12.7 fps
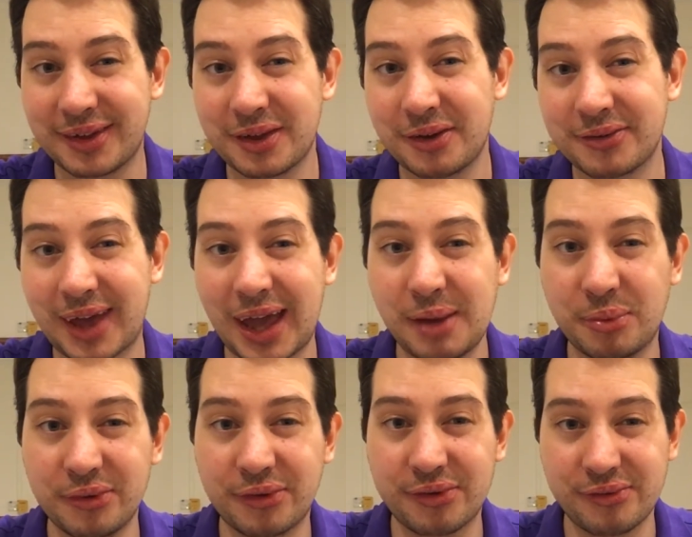those
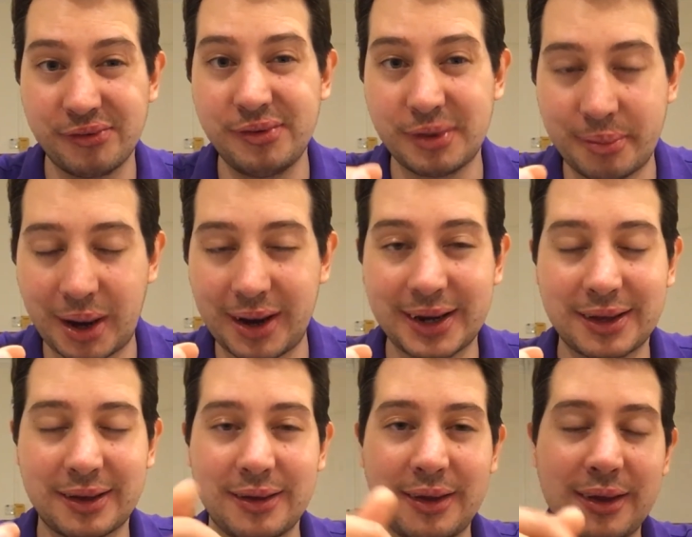cables through the bike,